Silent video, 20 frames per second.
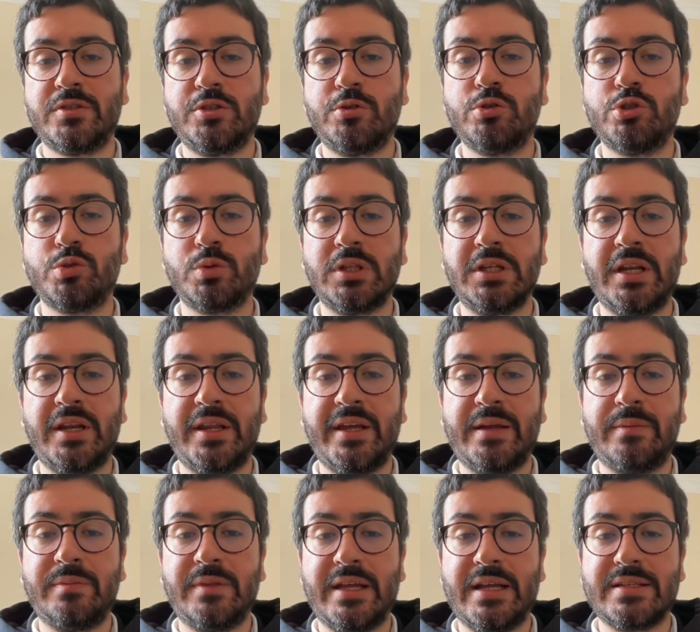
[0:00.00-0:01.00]
usually
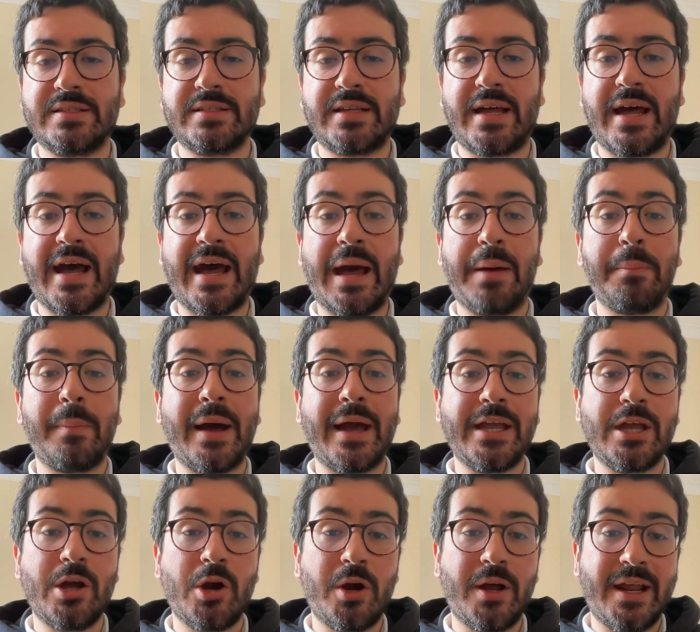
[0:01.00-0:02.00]
named as a
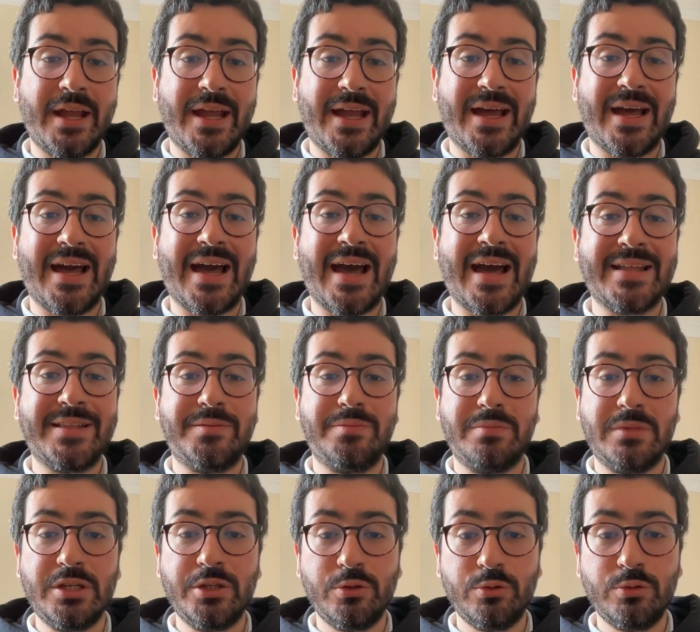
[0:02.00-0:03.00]
maiore ad
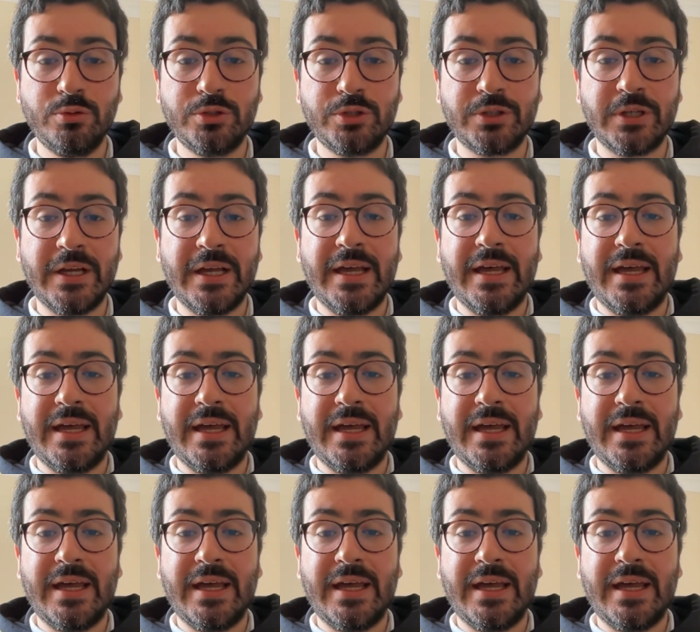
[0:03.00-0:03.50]
minus